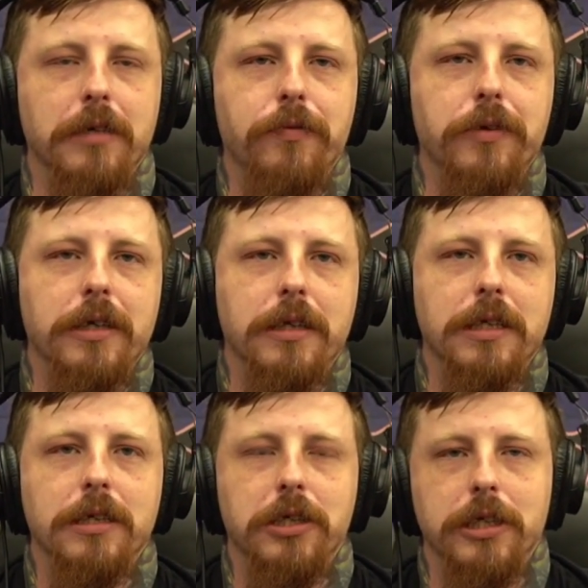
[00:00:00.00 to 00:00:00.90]
I feel like
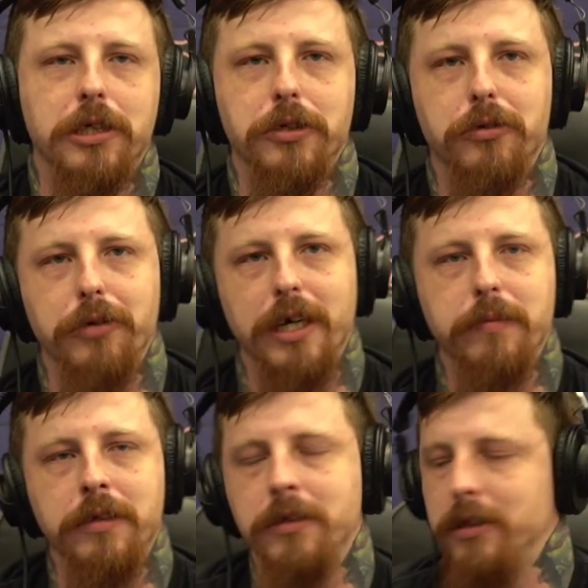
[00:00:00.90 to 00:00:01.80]
this is like you're
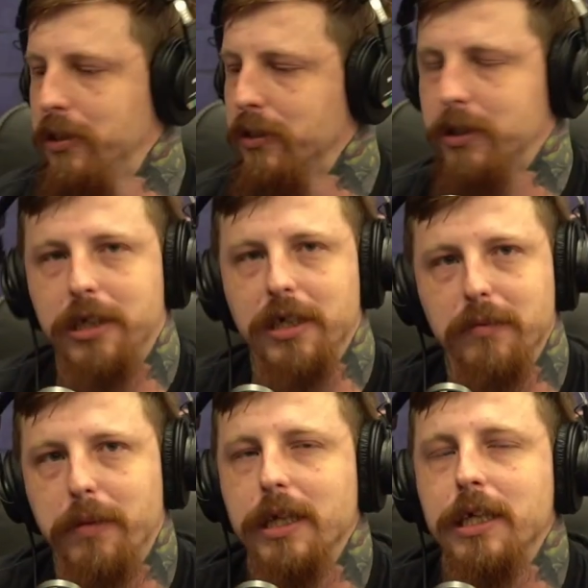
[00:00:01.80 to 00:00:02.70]
grabbing your
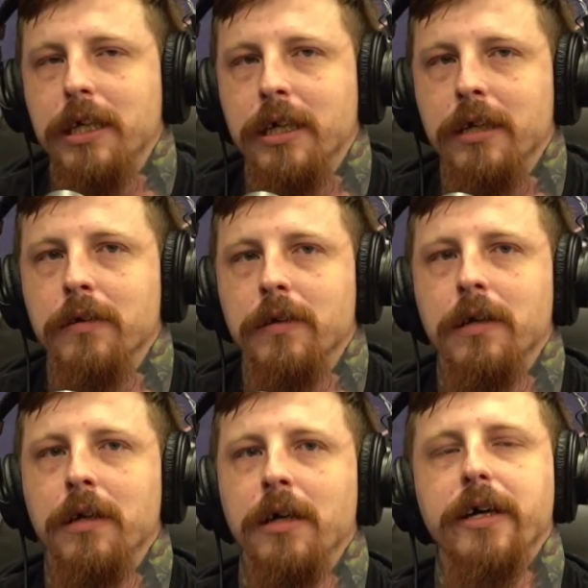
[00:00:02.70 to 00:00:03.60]
kid by the hand
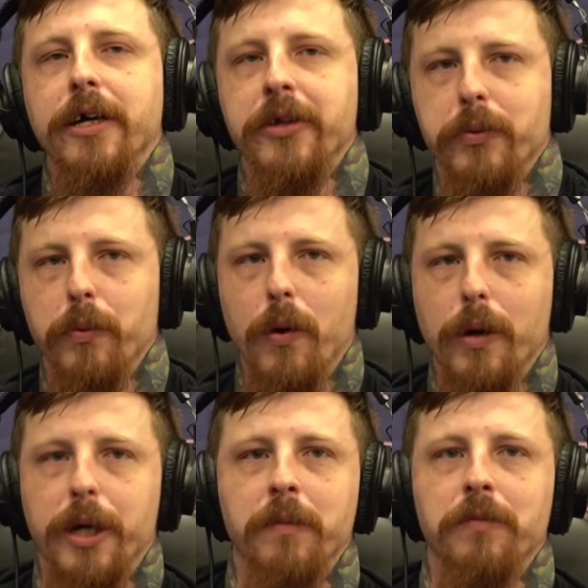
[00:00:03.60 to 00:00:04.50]
and you're
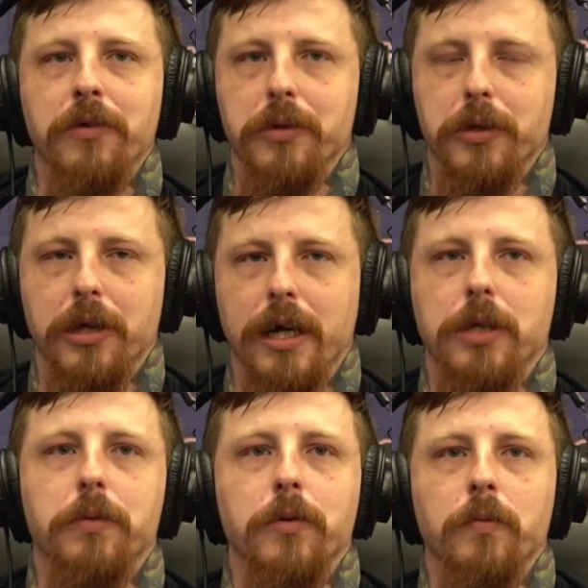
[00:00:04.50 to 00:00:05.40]
walking them to their
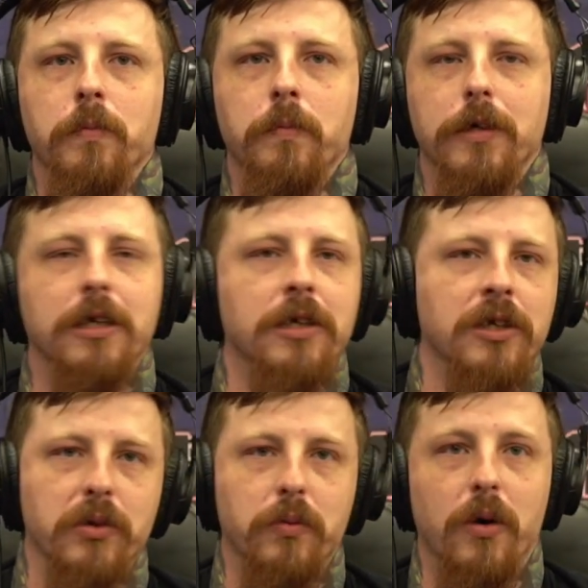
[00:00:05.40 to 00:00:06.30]
classroom and
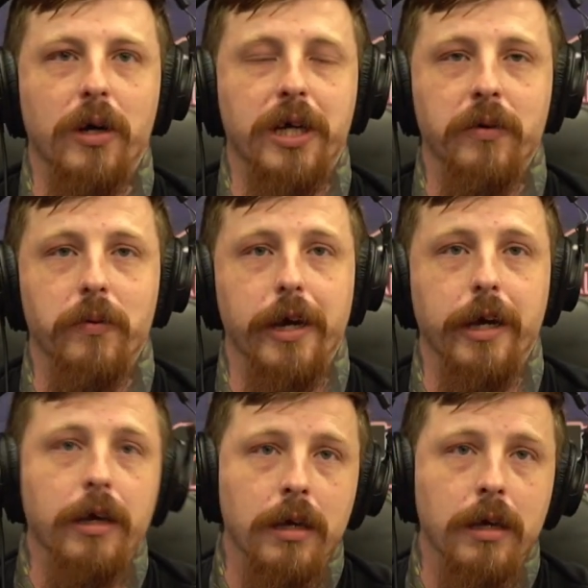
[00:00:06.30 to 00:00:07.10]
then you're walking away.